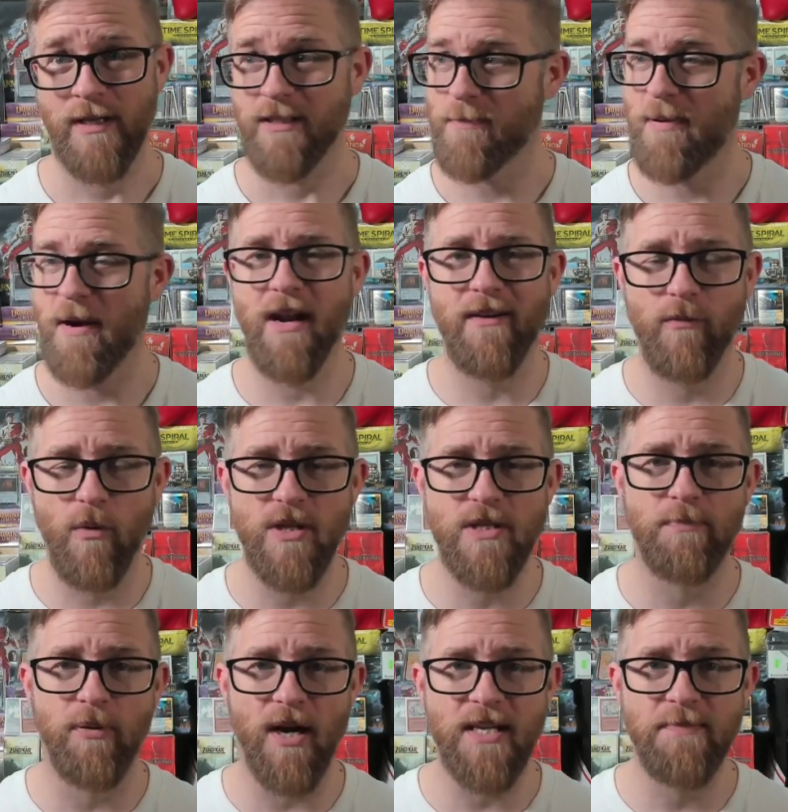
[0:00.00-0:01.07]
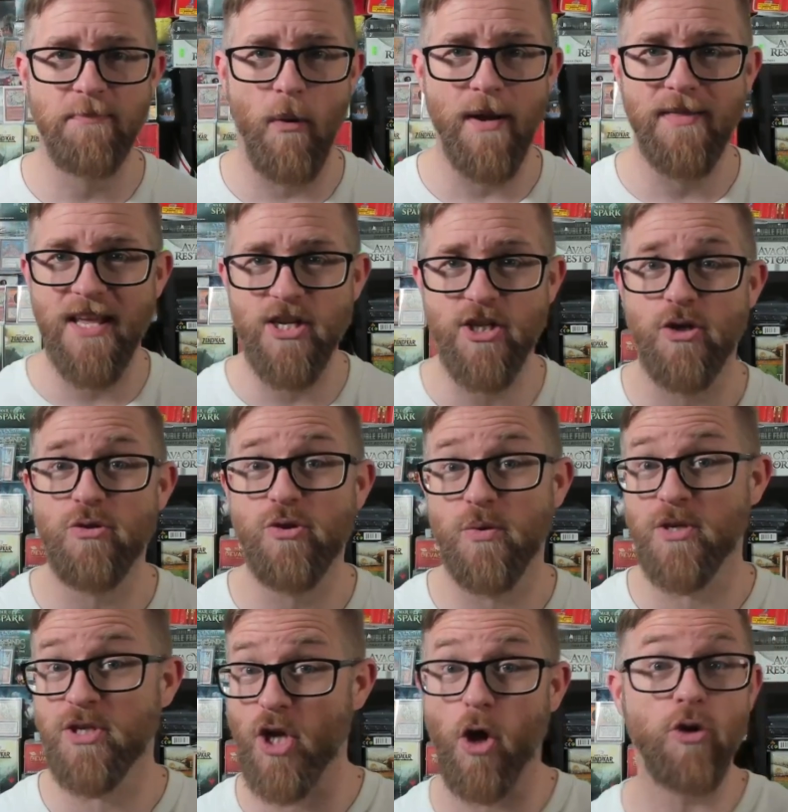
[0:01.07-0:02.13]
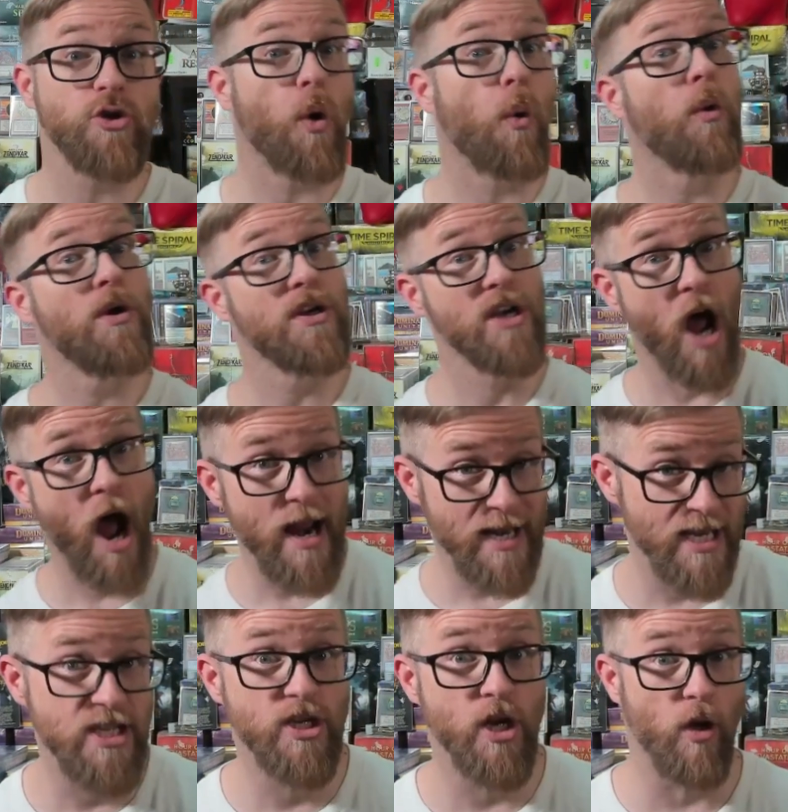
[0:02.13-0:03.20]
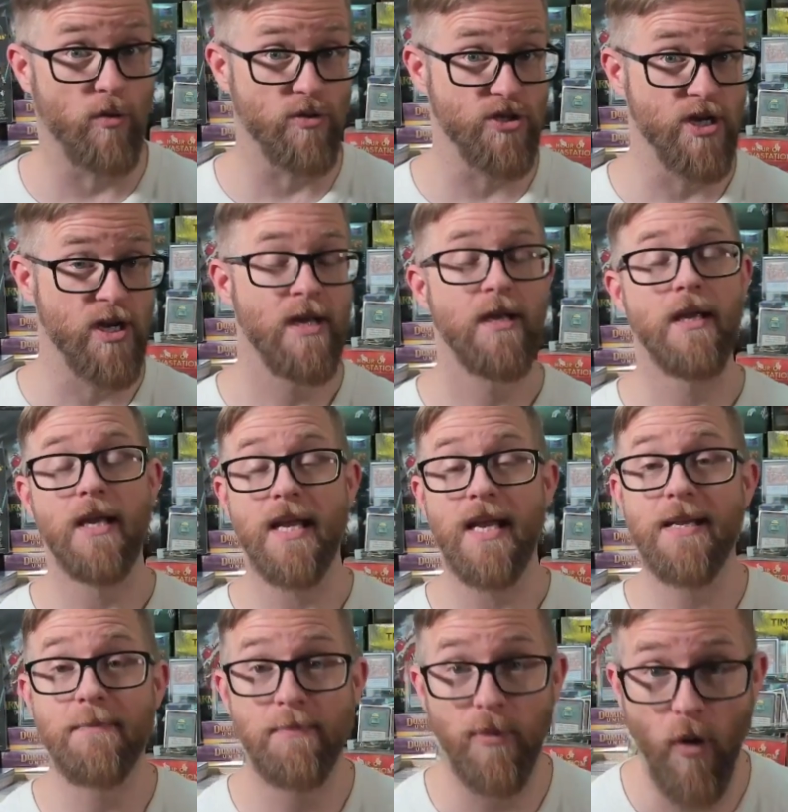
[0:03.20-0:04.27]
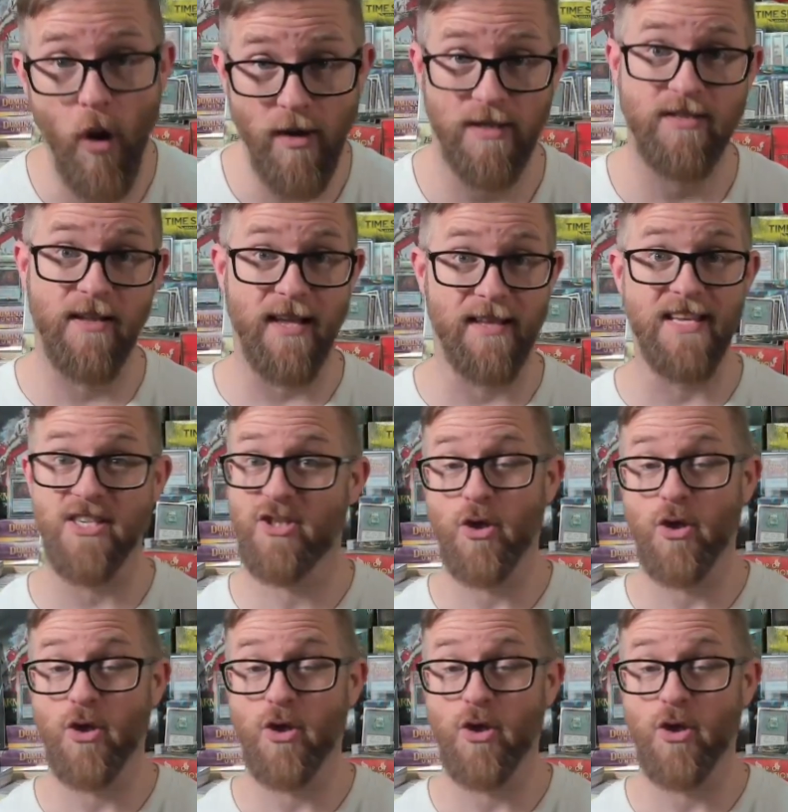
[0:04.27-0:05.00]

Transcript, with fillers: Depending on everyone's price point, they choose to indulge or not indulge in products like this.